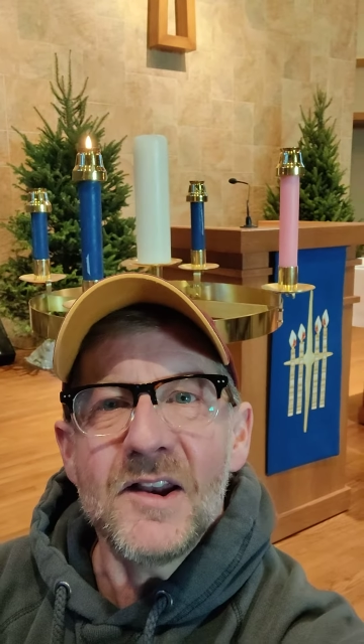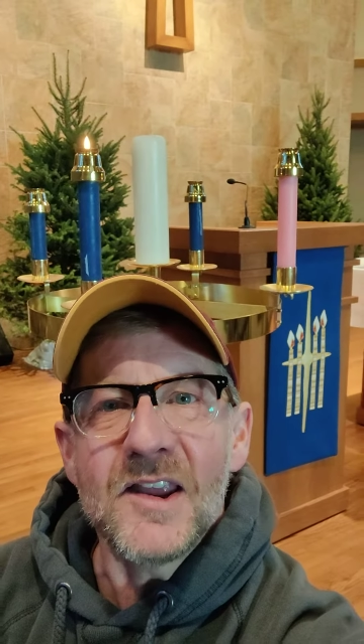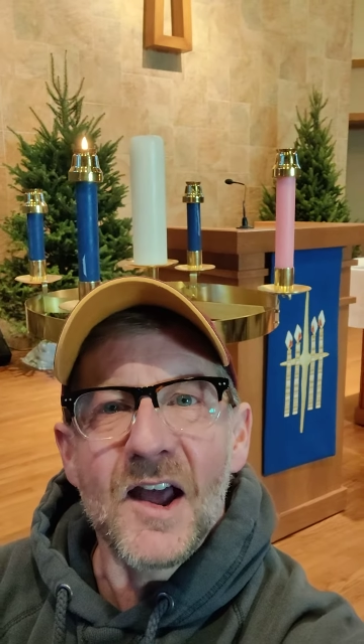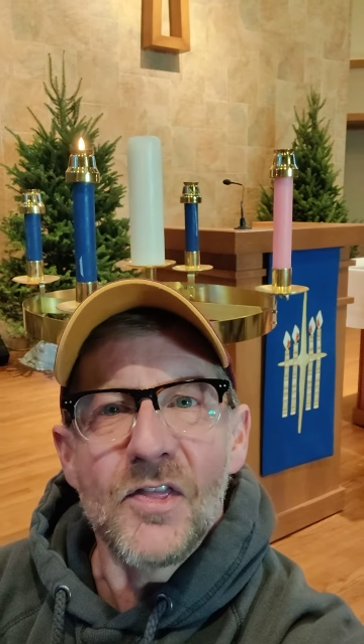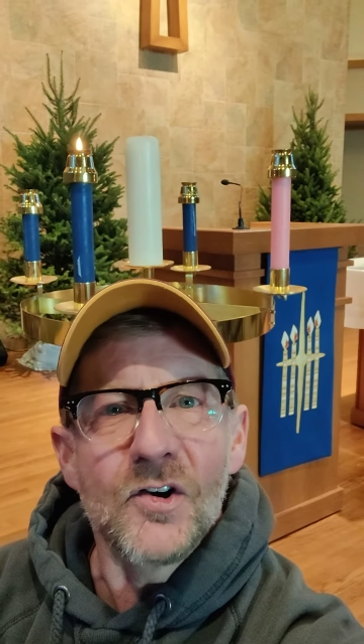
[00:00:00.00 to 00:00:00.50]

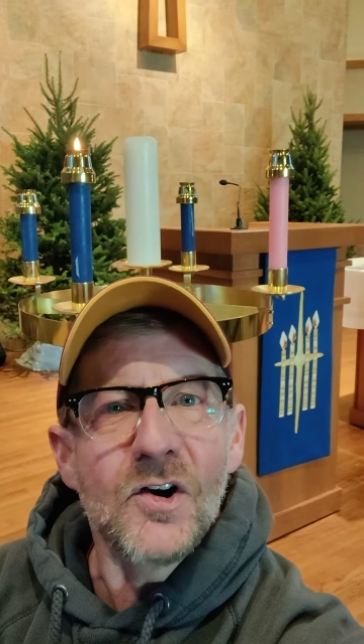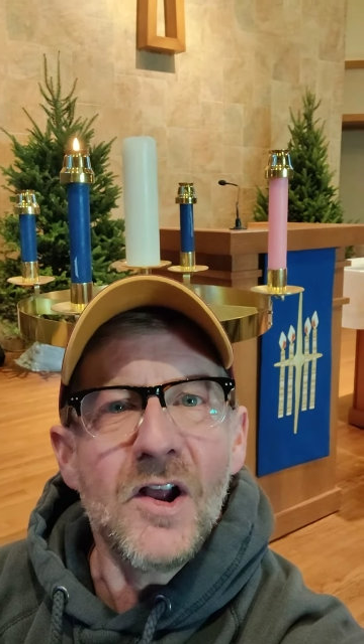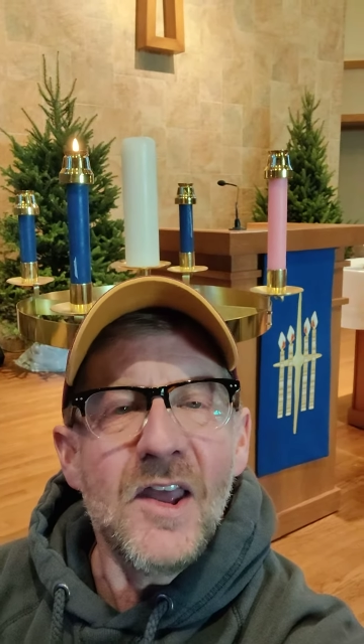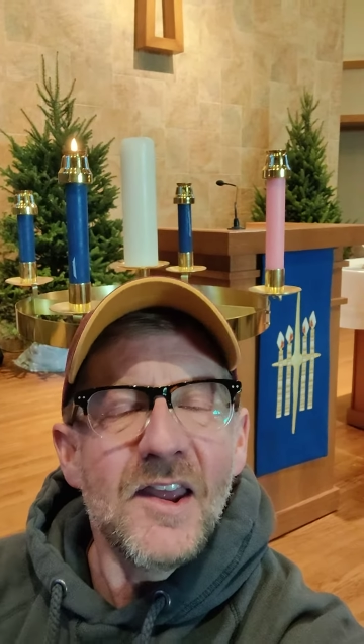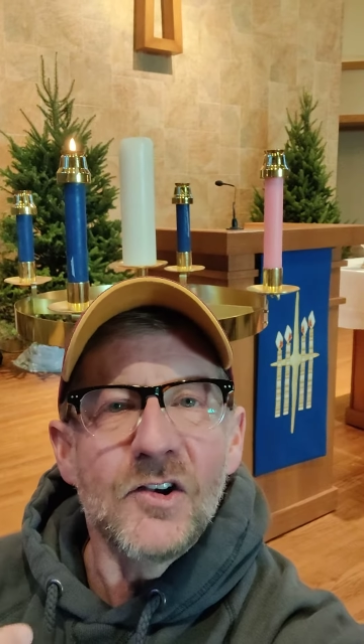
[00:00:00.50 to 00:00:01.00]

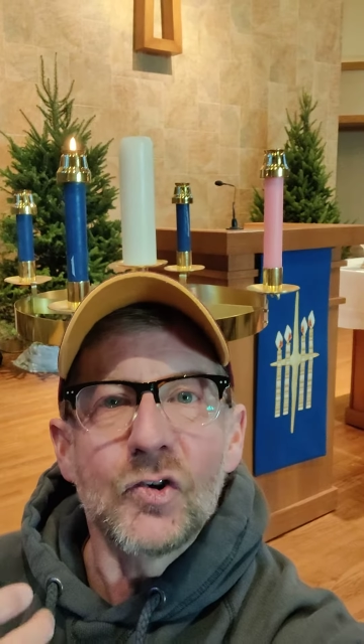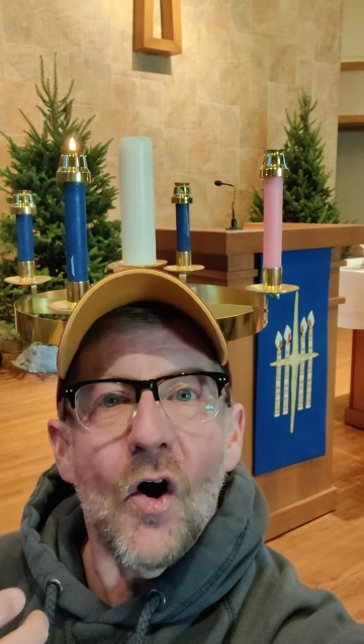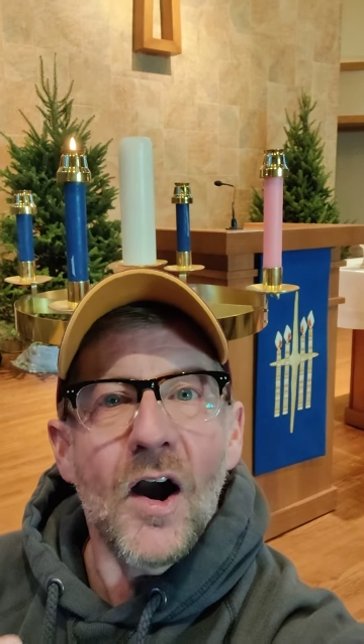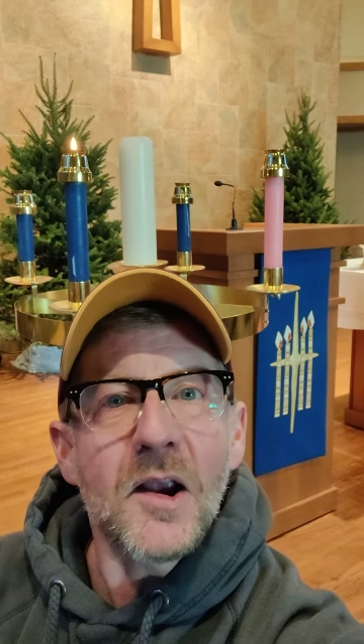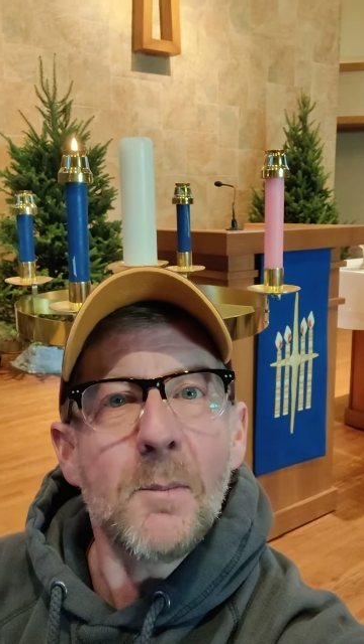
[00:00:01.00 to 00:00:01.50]
together and
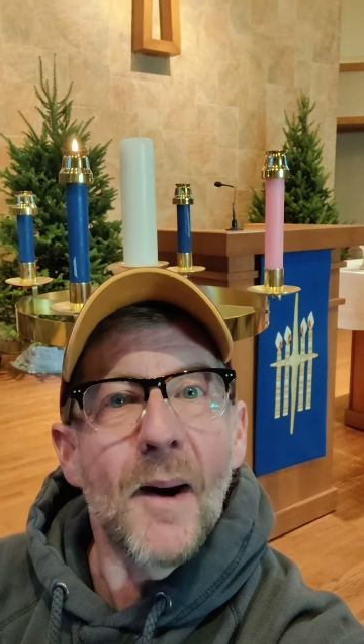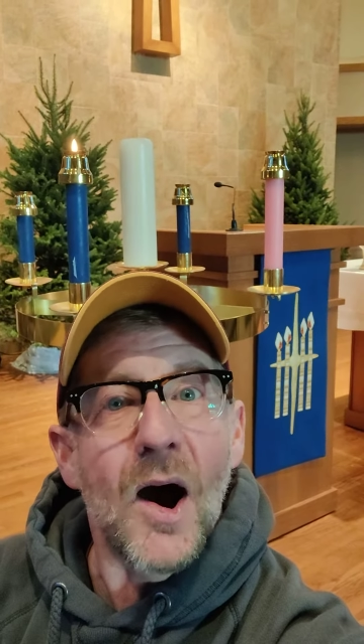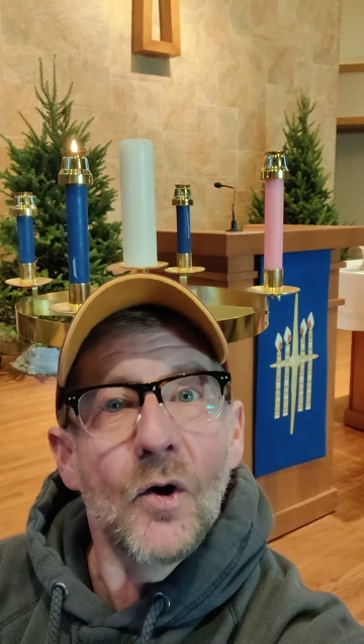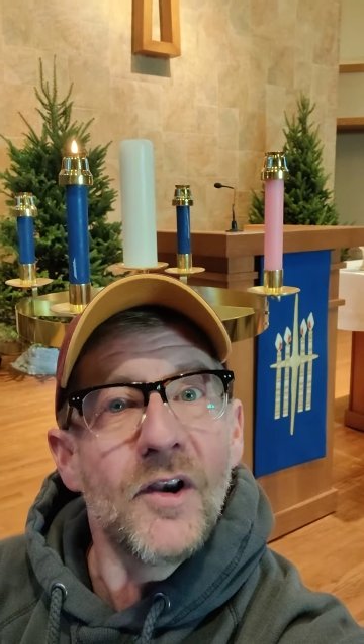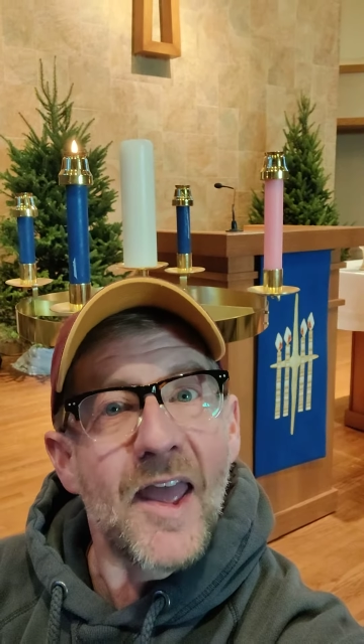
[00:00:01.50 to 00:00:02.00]
talk
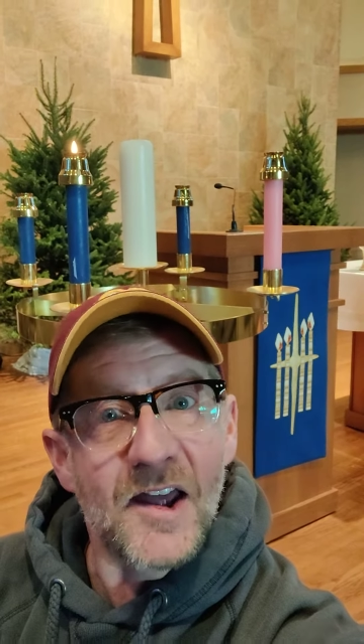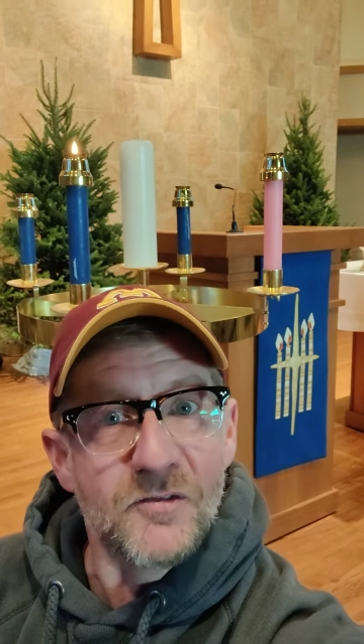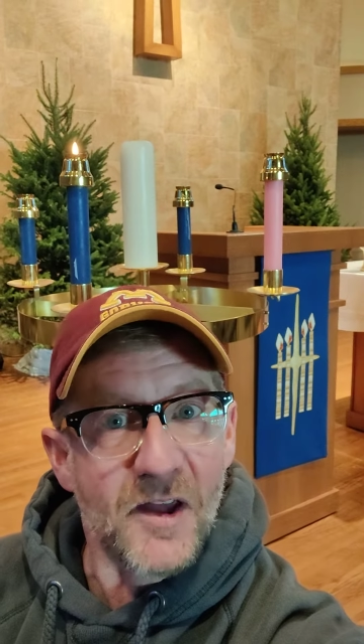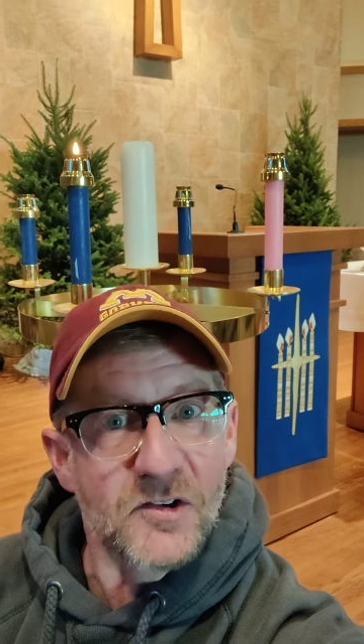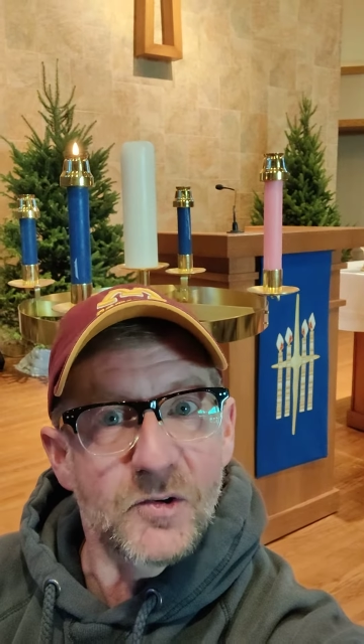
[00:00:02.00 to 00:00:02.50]
about
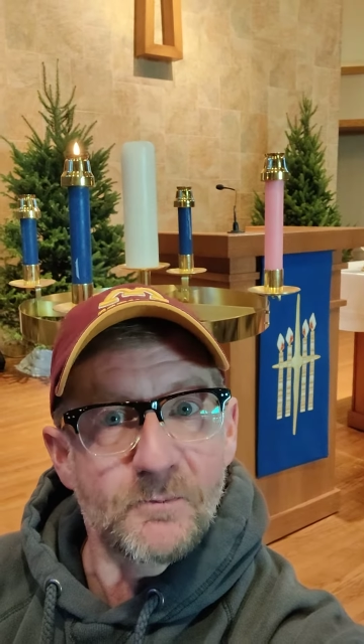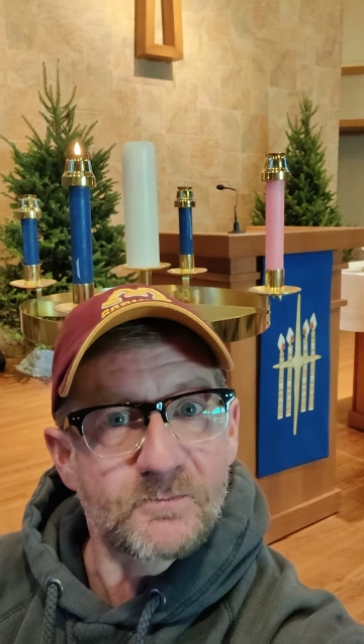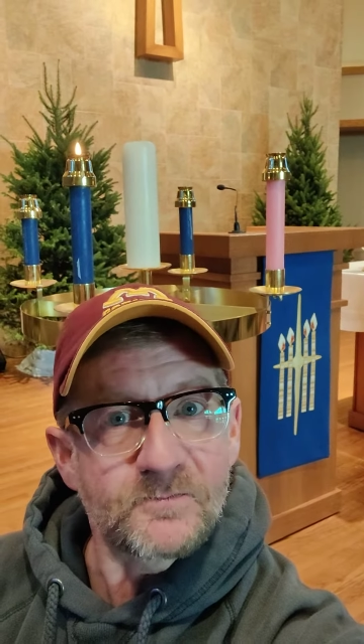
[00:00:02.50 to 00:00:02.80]
Advent.